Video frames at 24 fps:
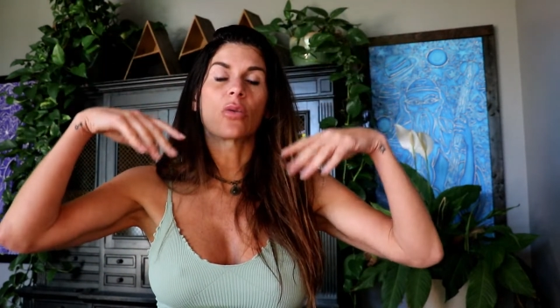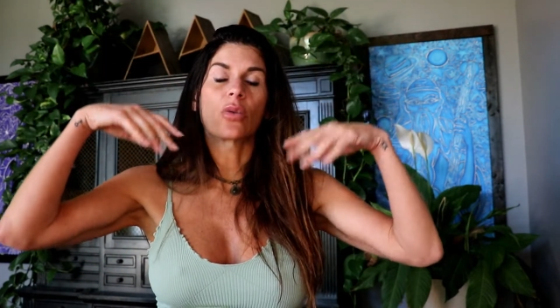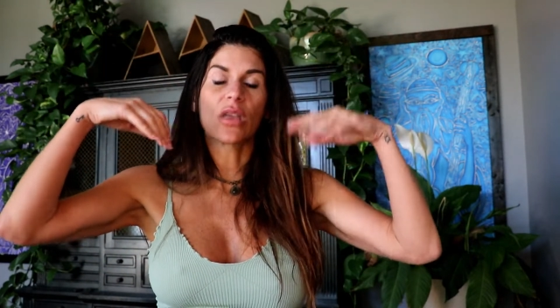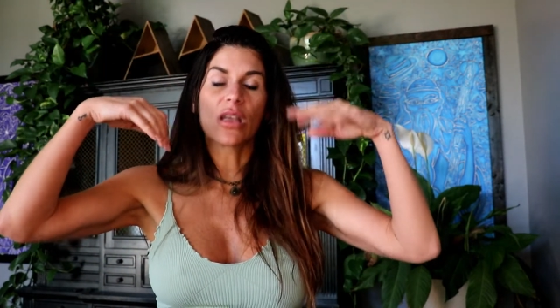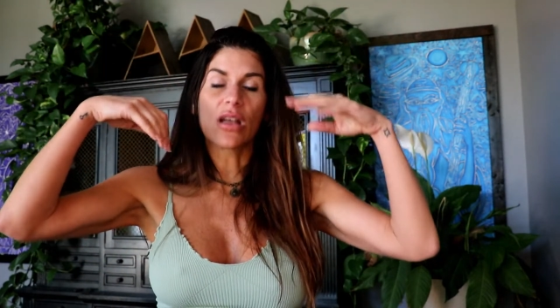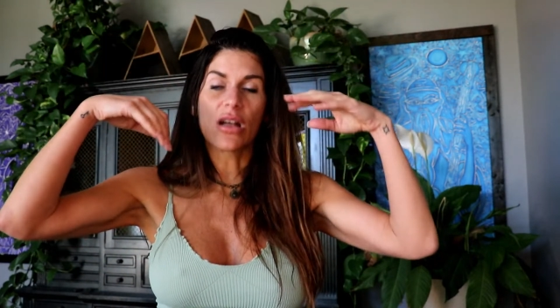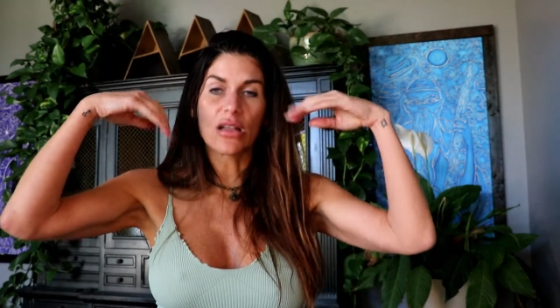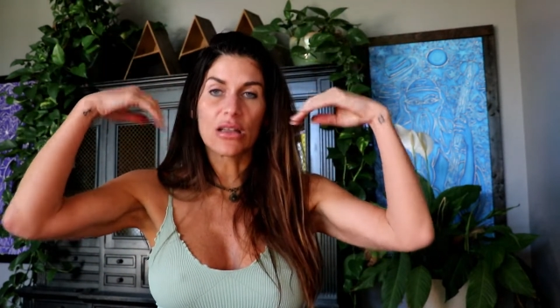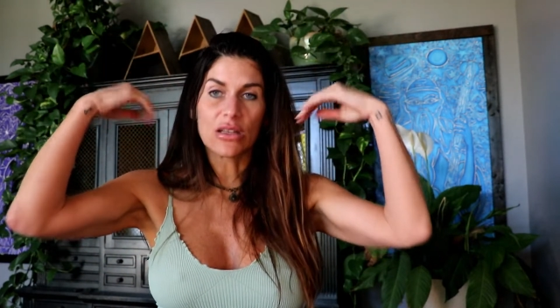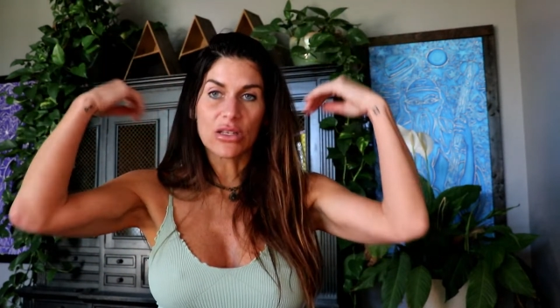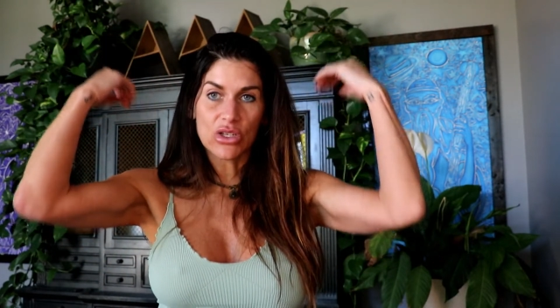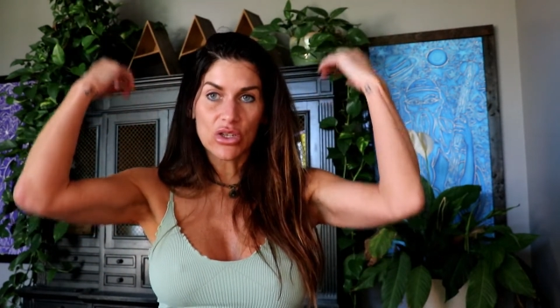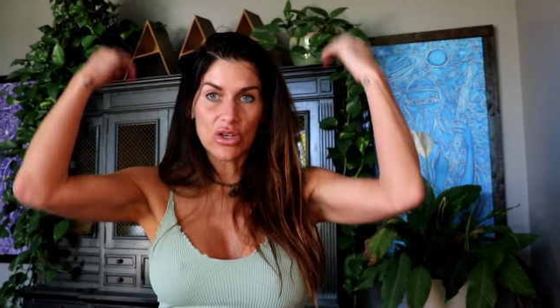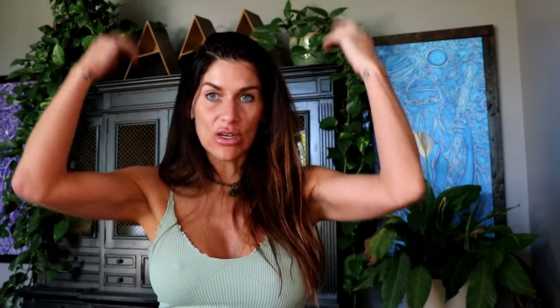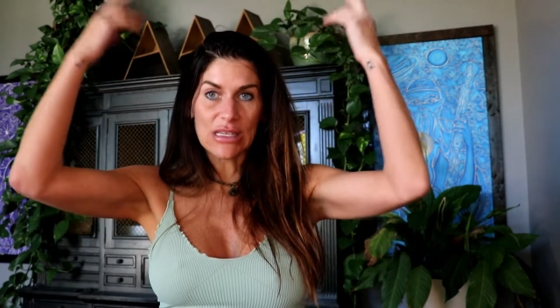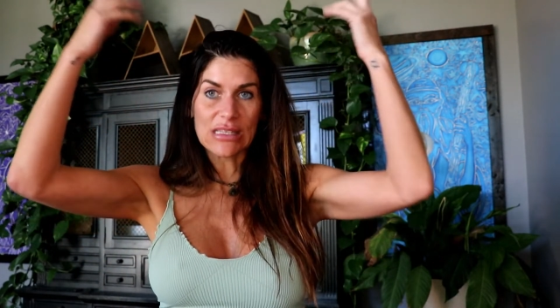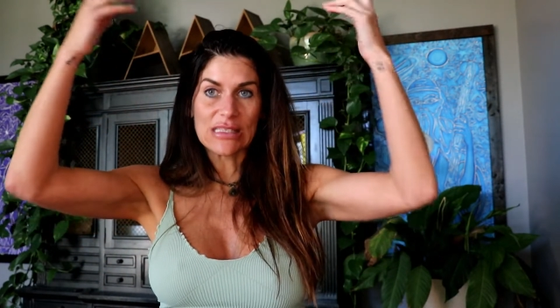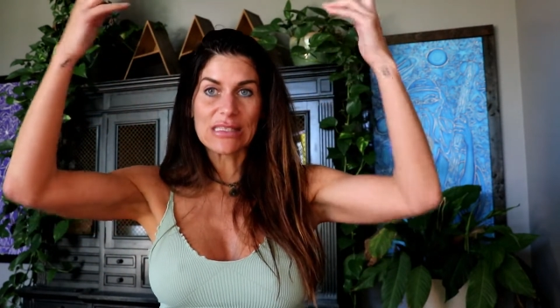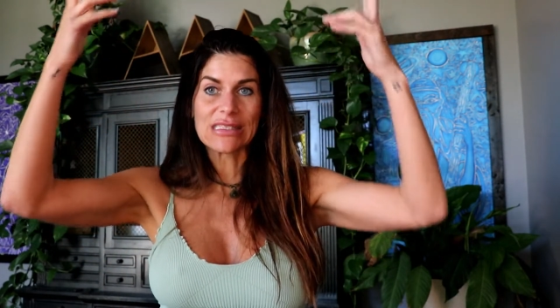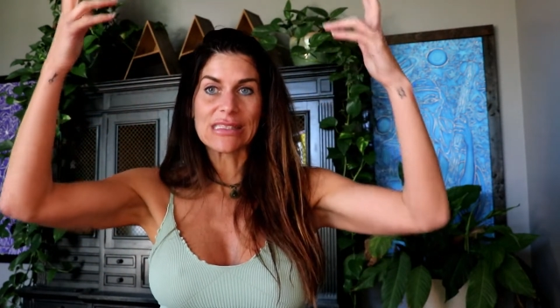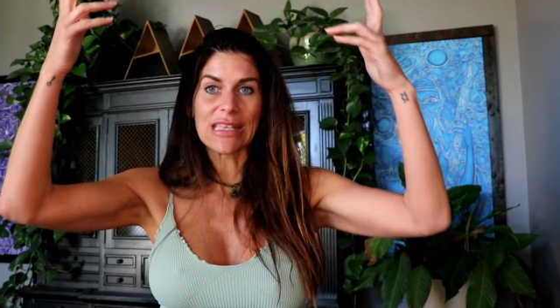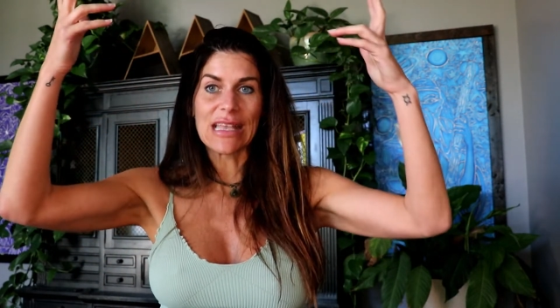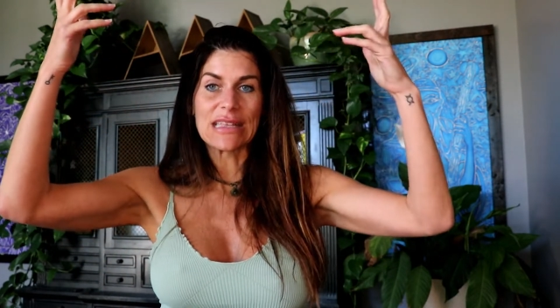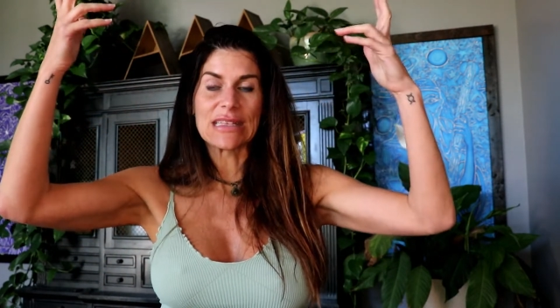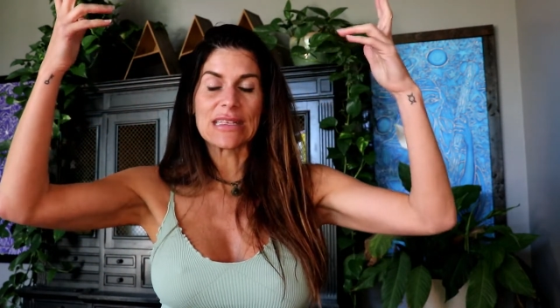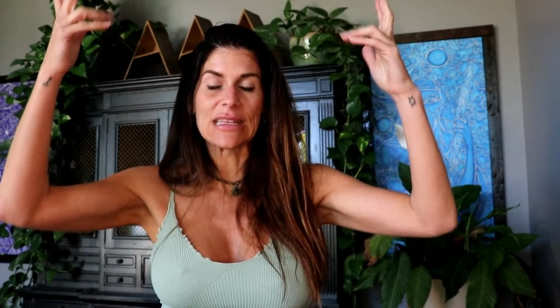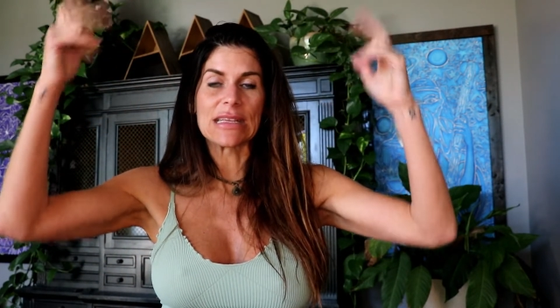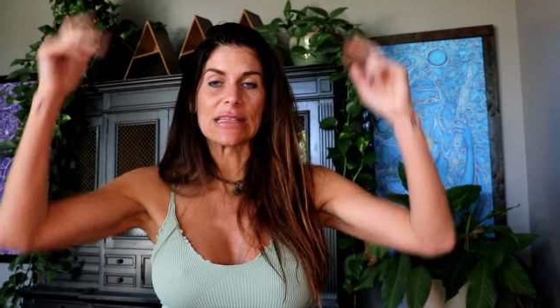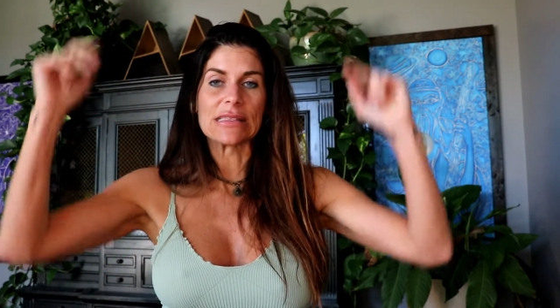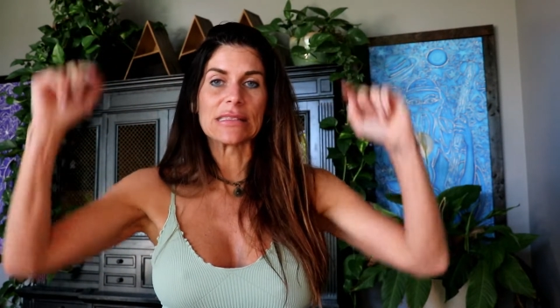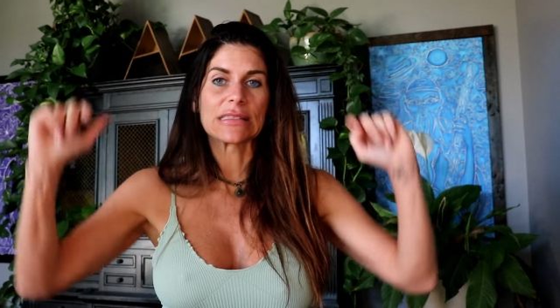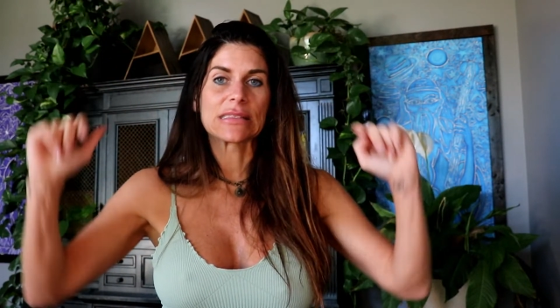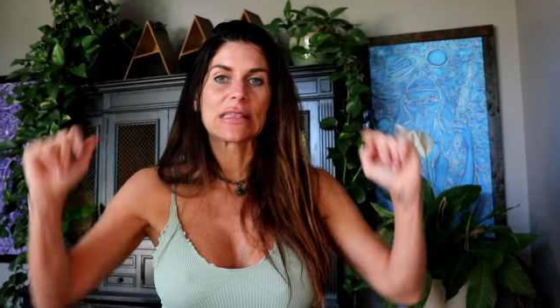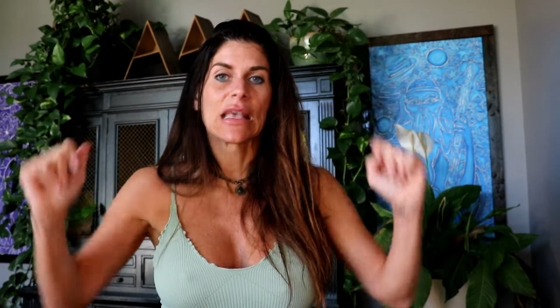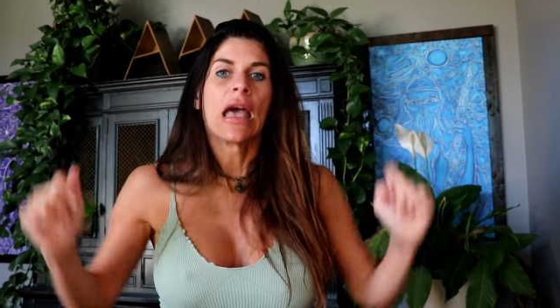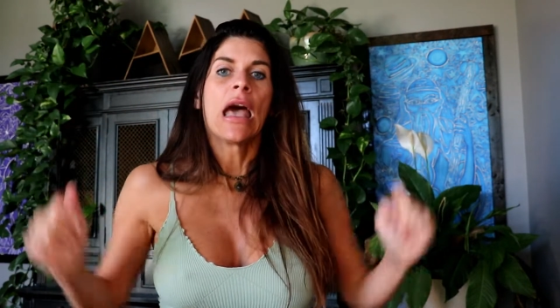we call it
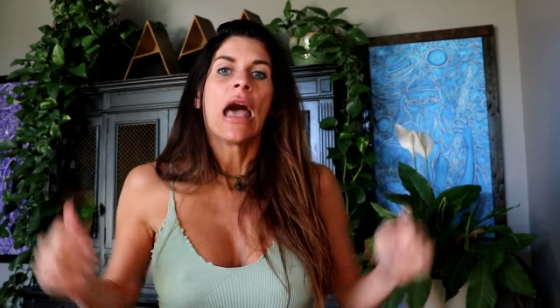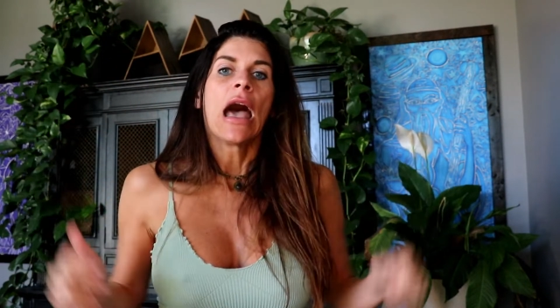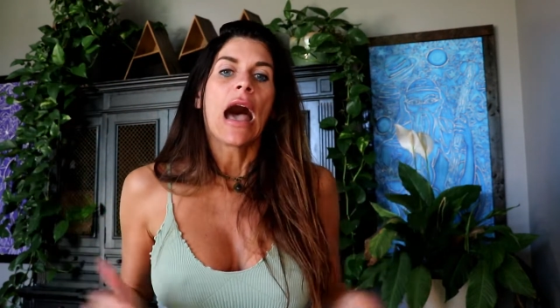transcendence.